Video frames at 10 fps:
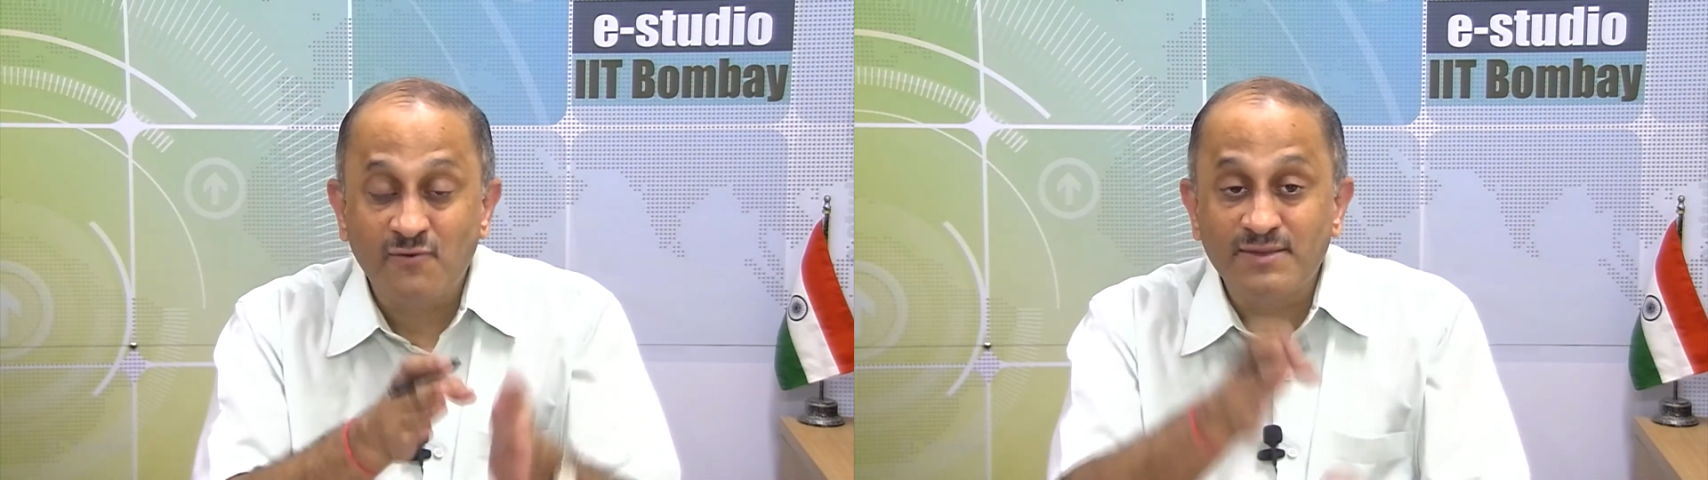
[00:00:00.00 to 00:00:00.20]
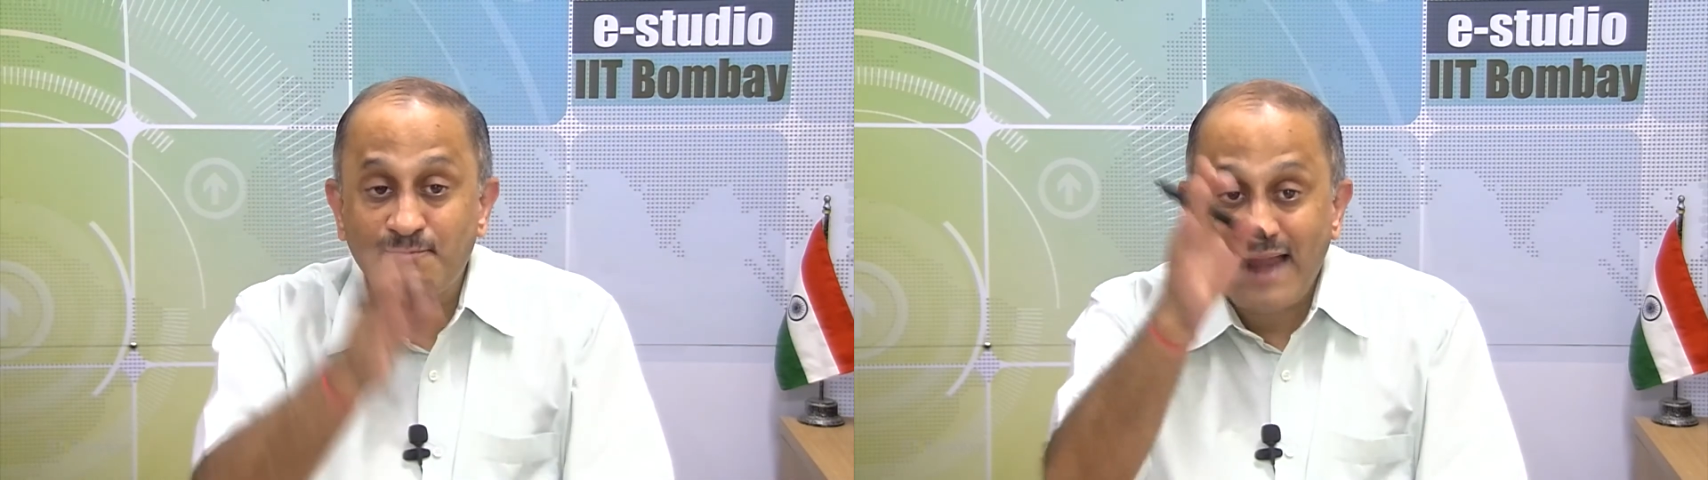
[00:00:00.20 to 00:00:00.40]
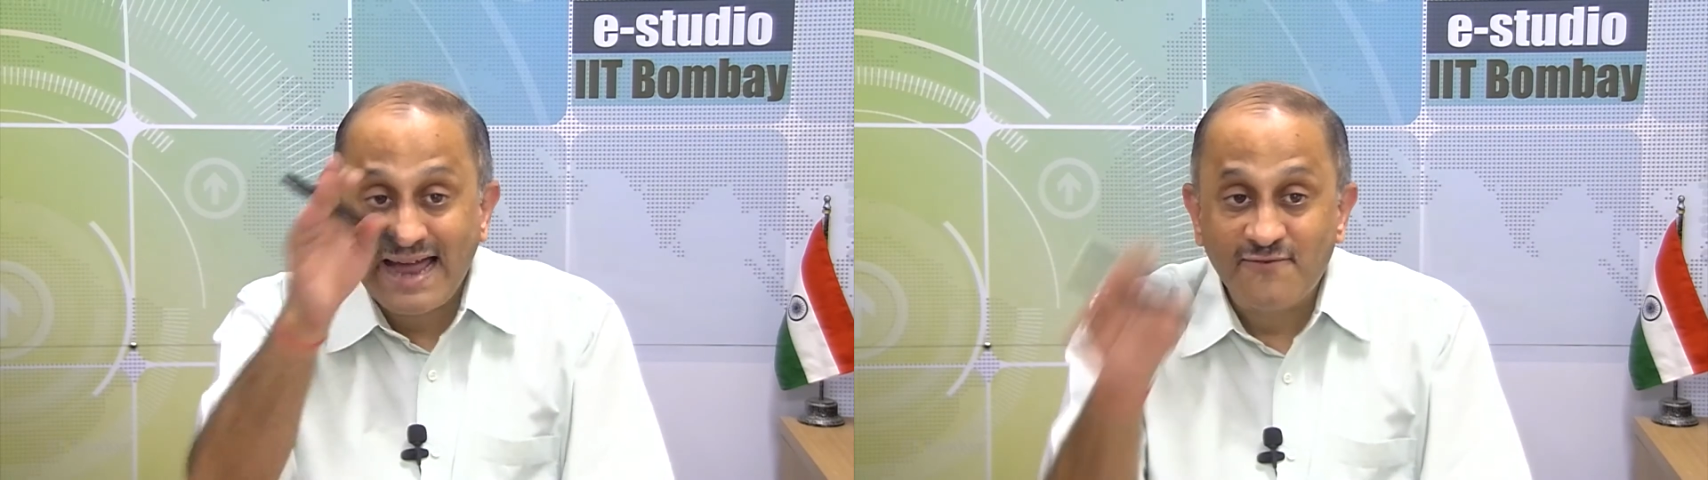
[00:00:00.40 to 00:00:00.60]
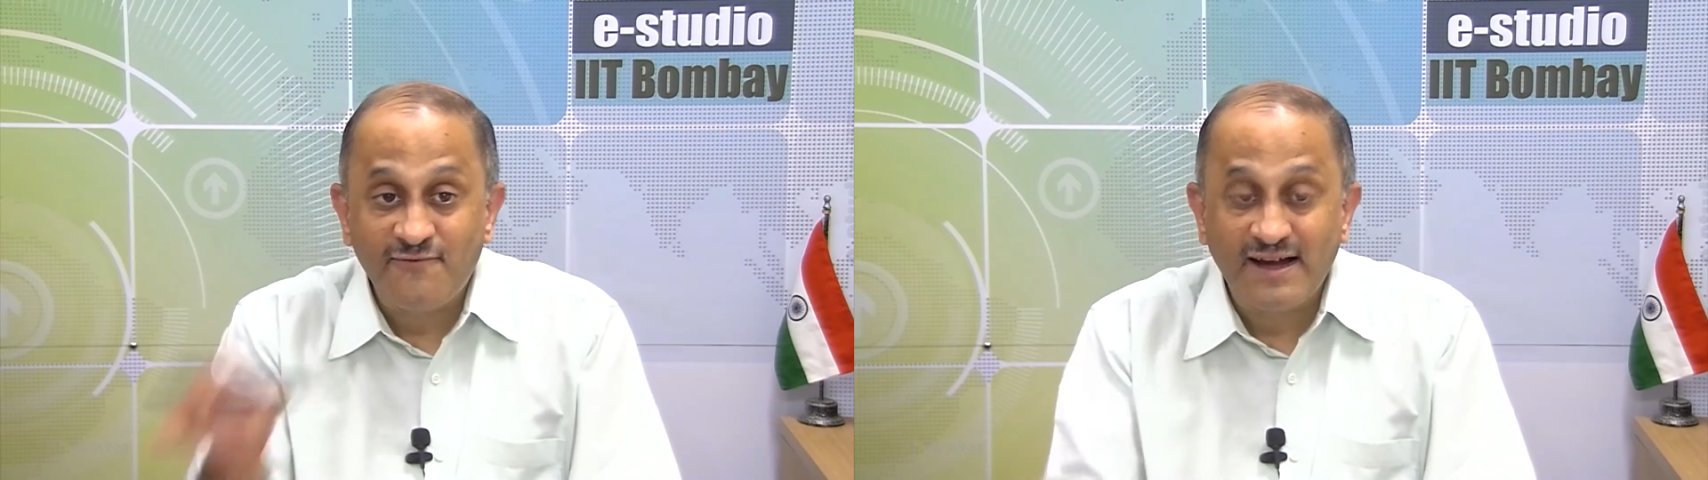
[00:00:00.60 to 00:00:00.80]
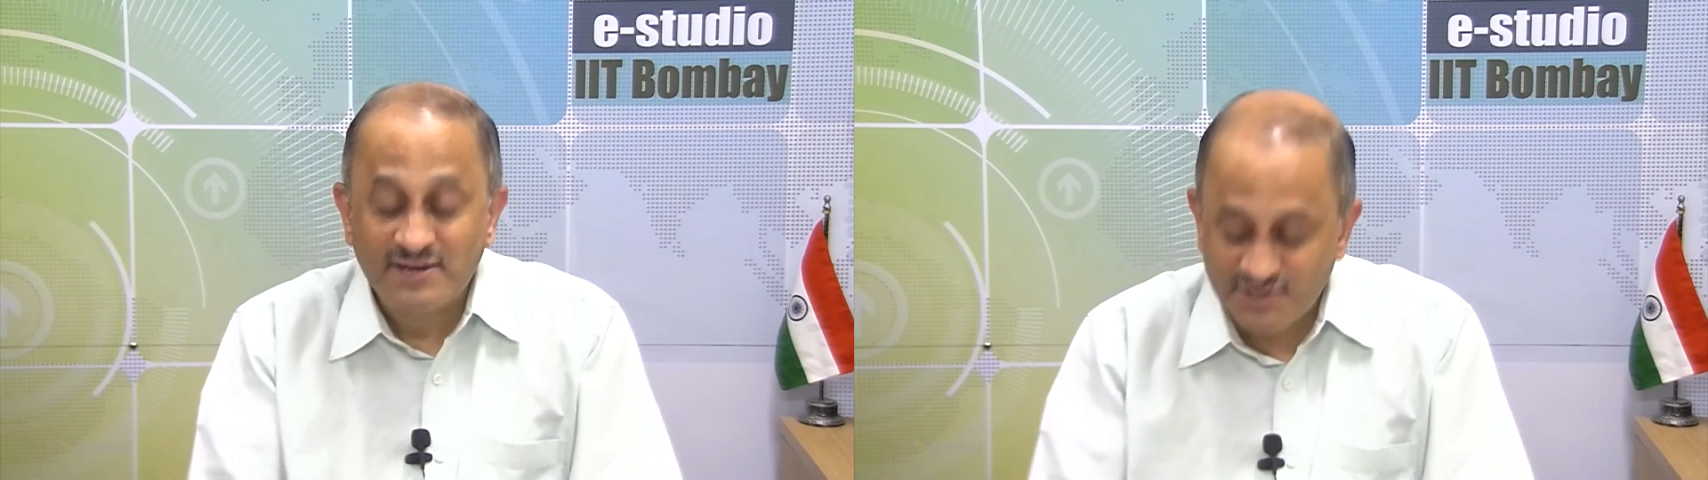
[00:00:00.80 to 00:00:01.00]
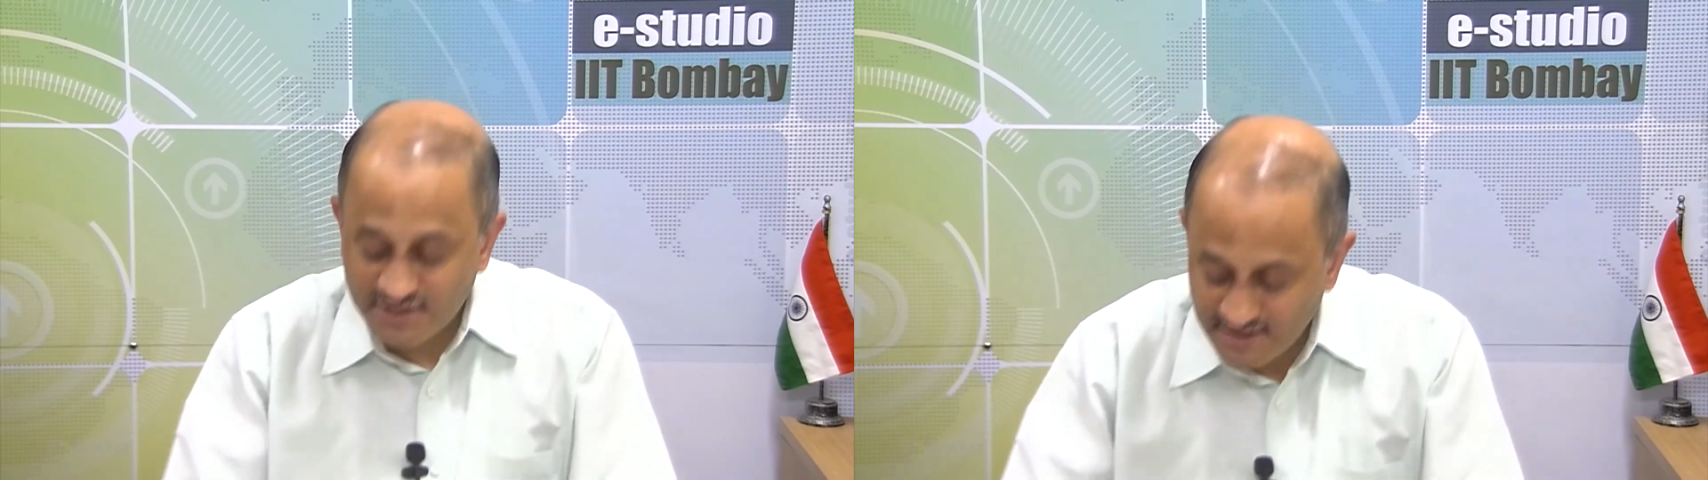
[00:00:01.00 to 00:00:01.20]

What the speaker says: of the black function